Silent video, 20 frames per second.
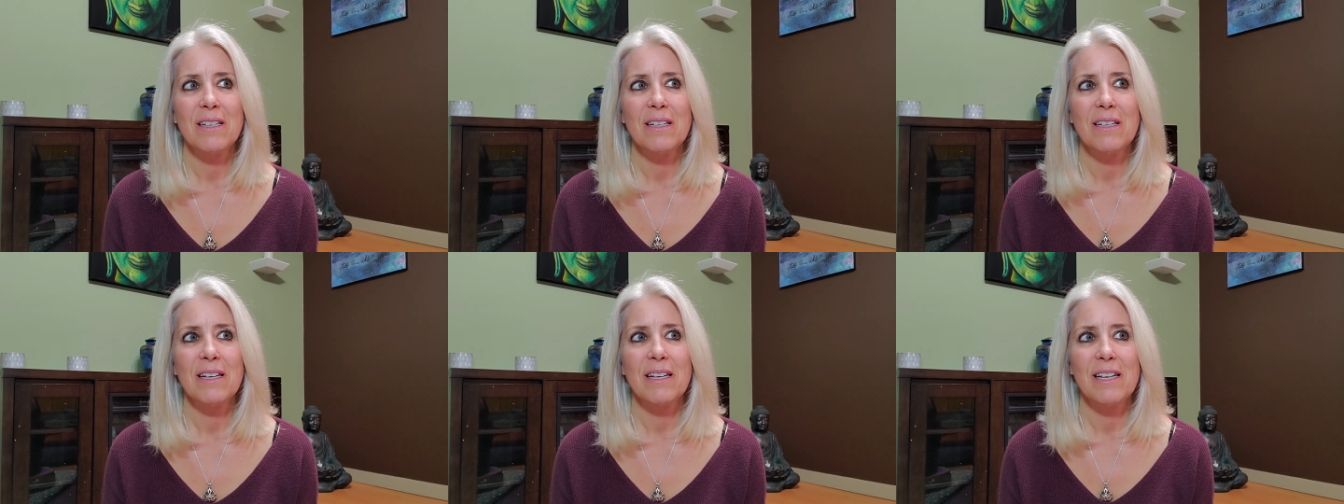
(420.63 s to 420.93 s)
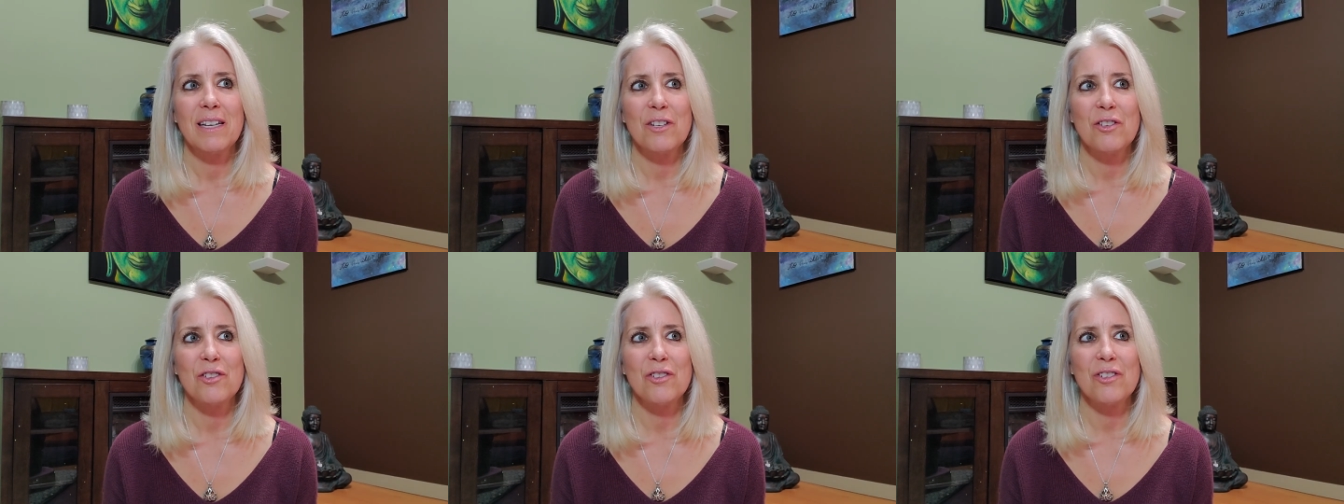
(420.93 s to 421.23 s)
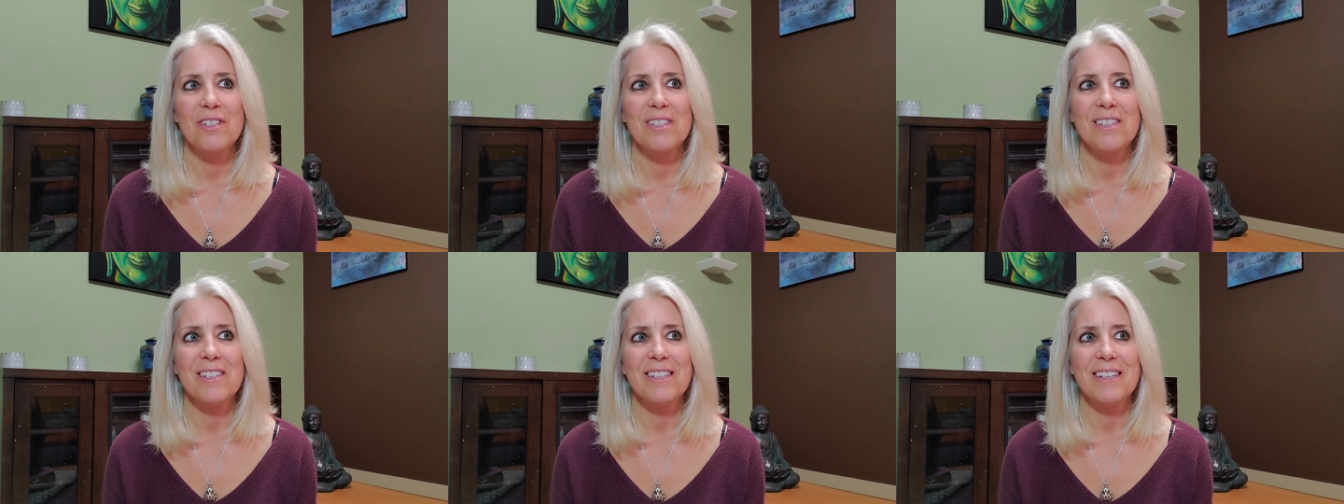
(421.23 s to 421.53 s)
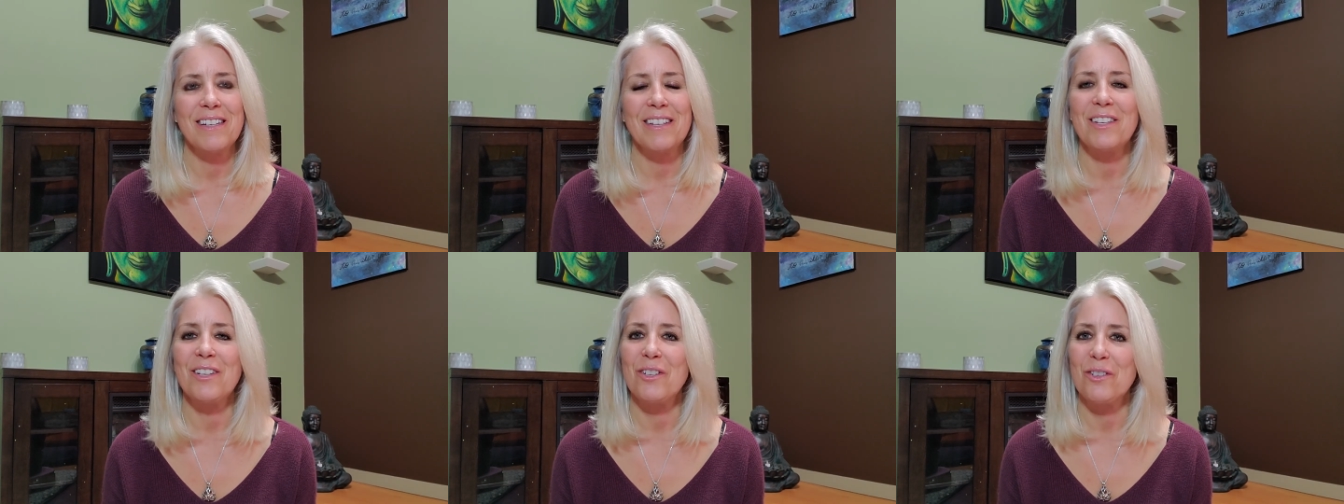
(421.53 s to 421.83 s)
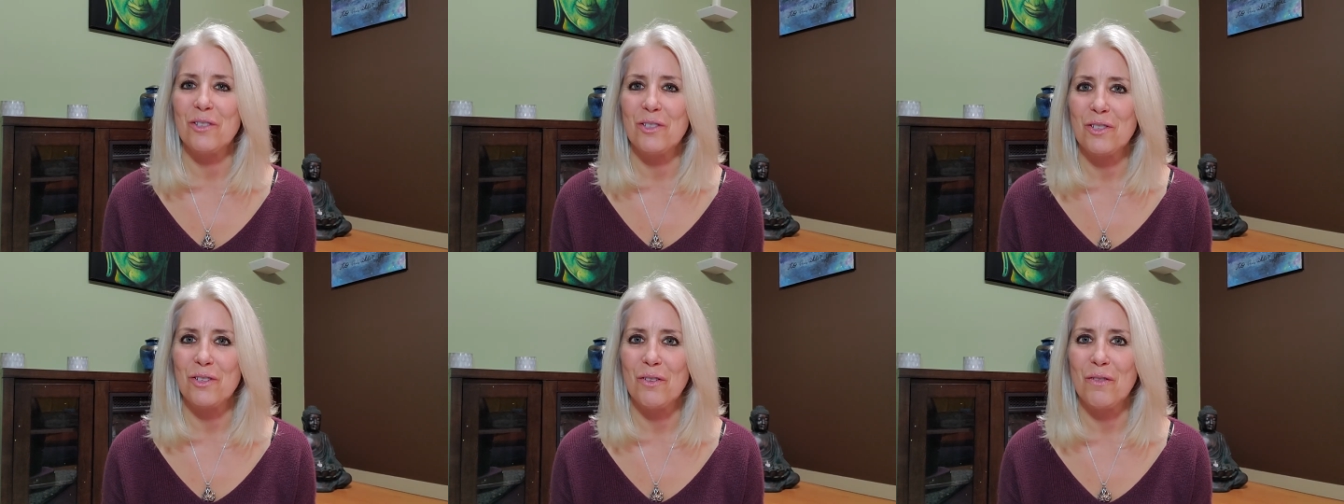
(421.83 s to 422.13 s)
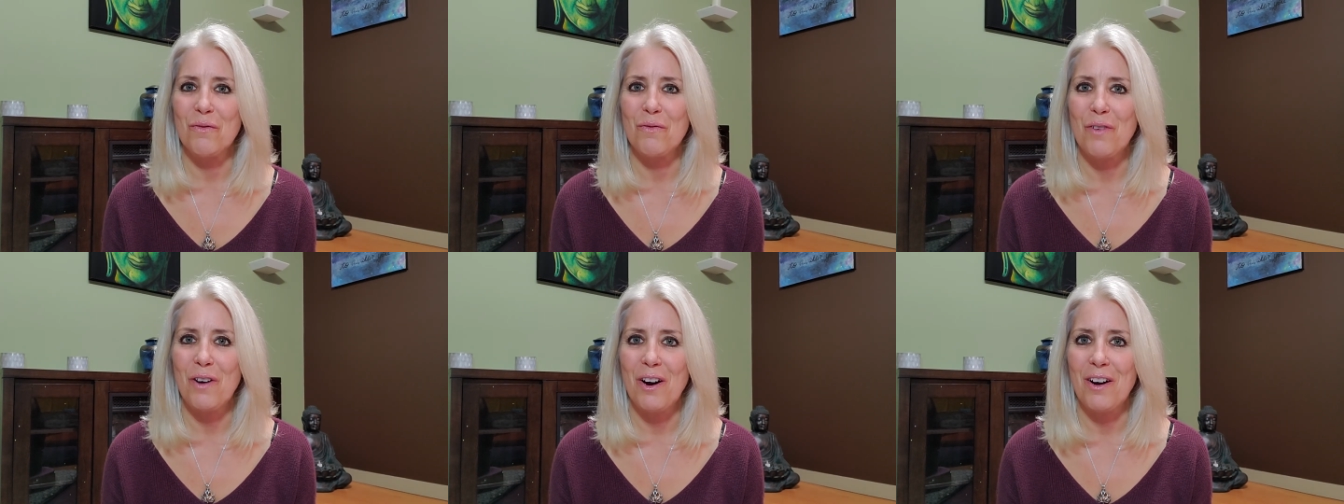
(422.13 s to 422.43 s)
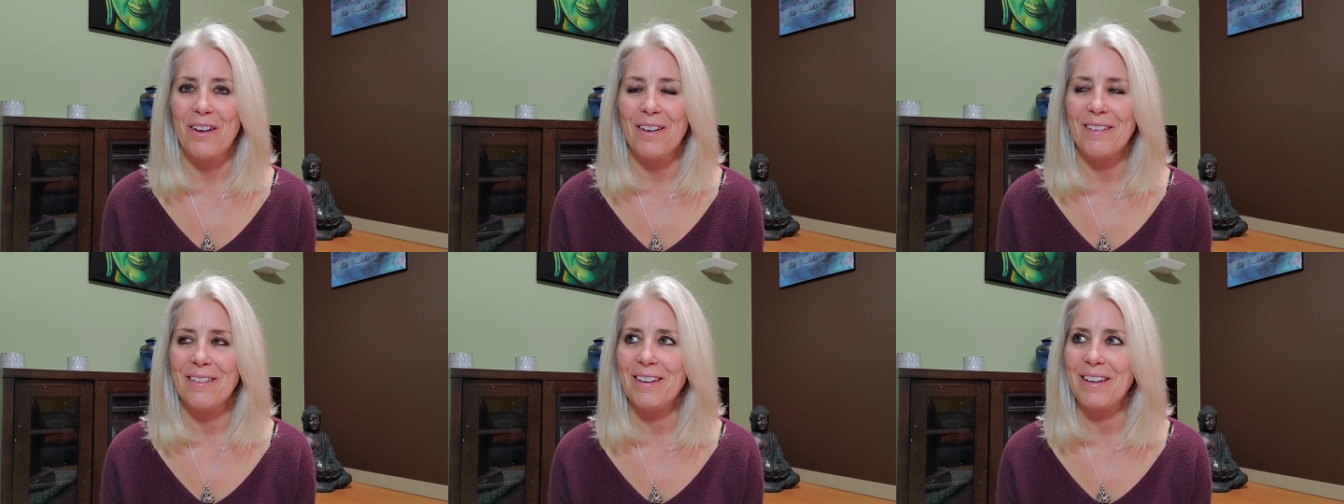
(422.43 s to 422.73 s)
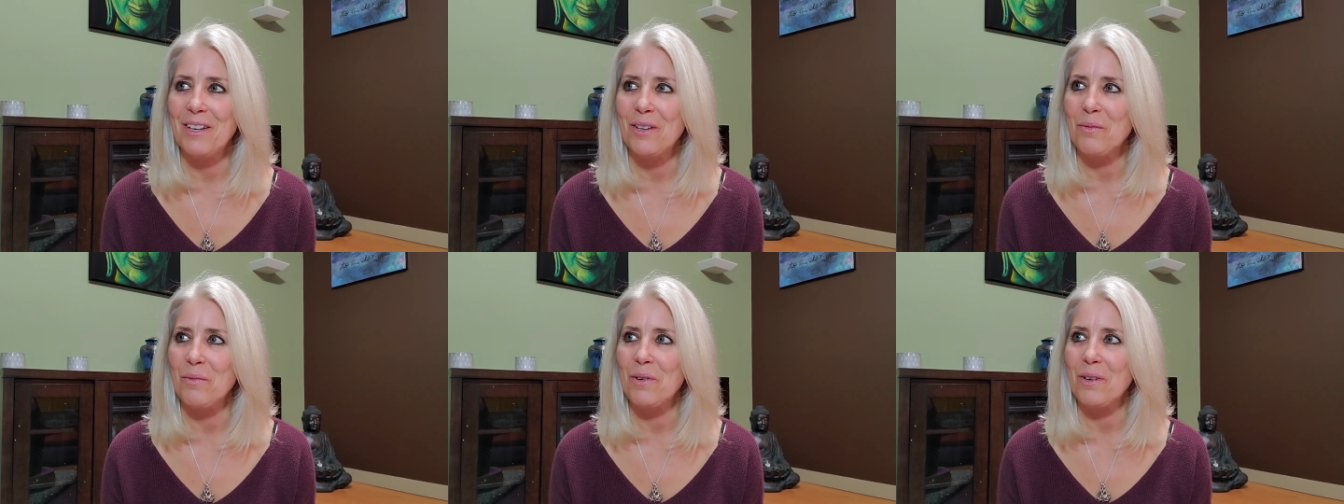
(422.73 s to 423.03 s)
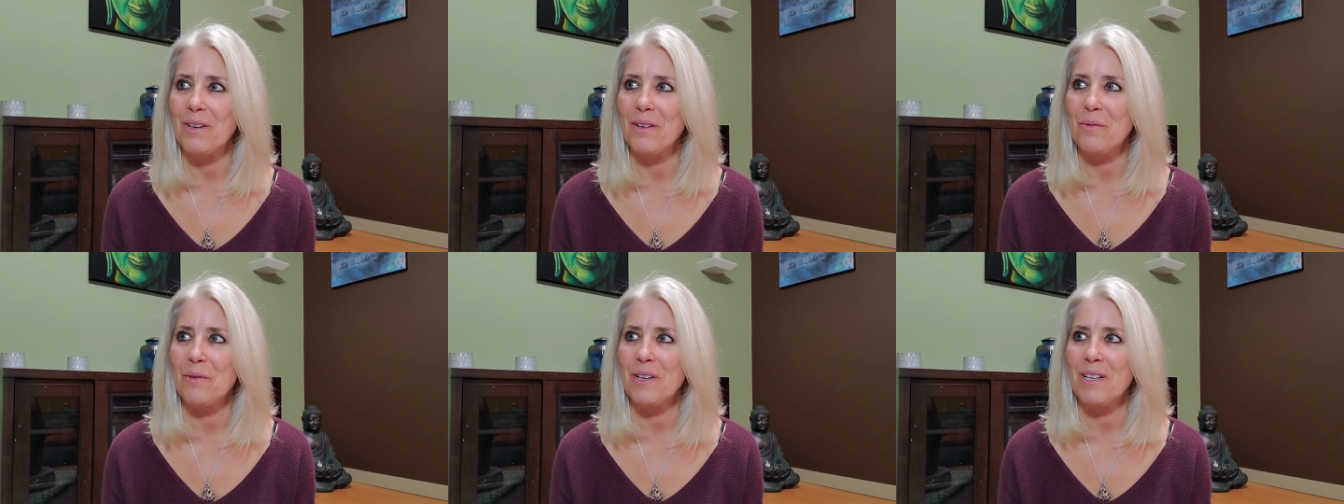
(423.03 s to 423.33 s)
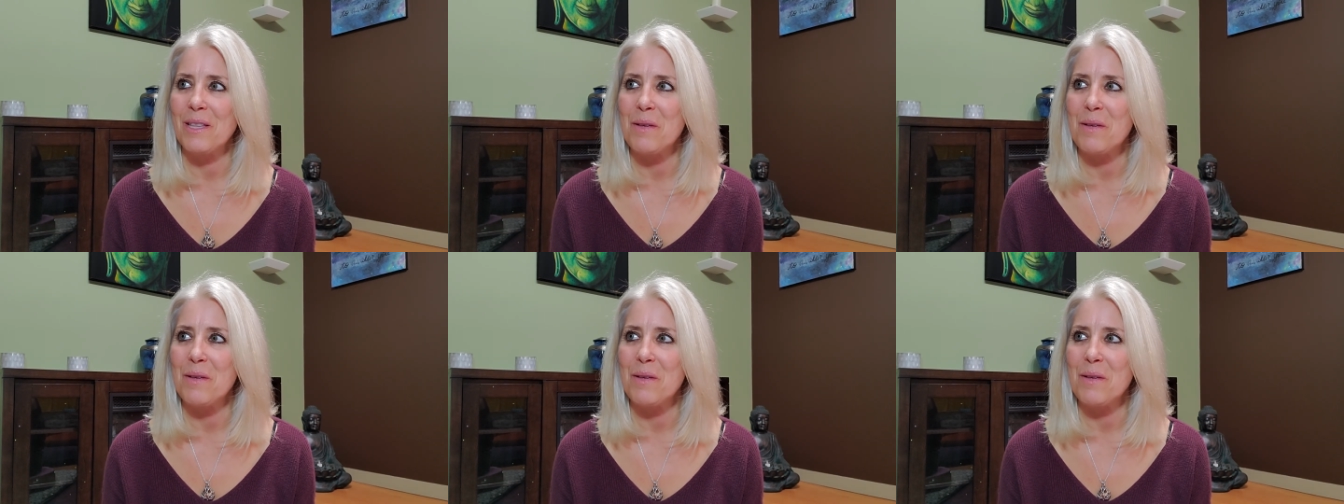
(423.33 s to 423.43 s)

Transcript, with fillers: an interesting year so far. You know, we're we're in